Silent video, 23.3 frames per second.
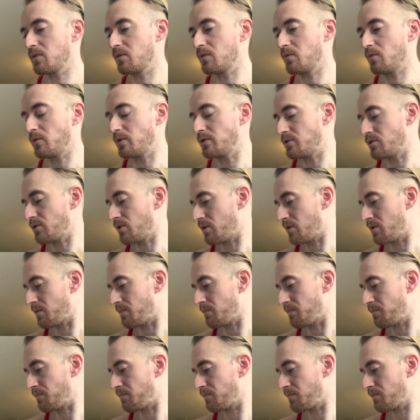which
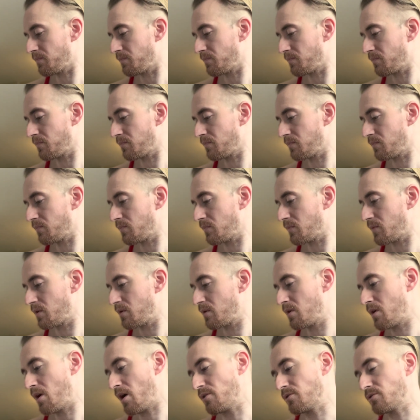
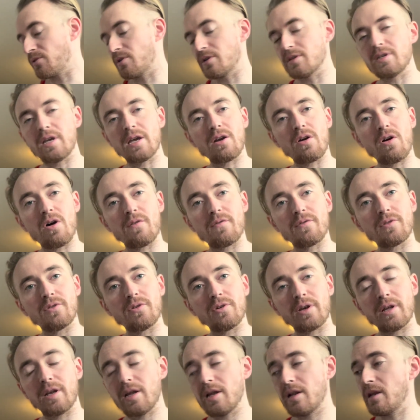I was going to take off and
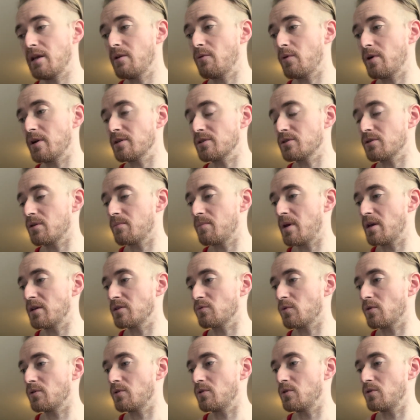look at it anyway, so I may as
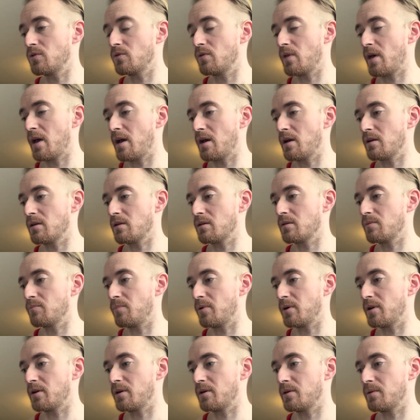well do that. But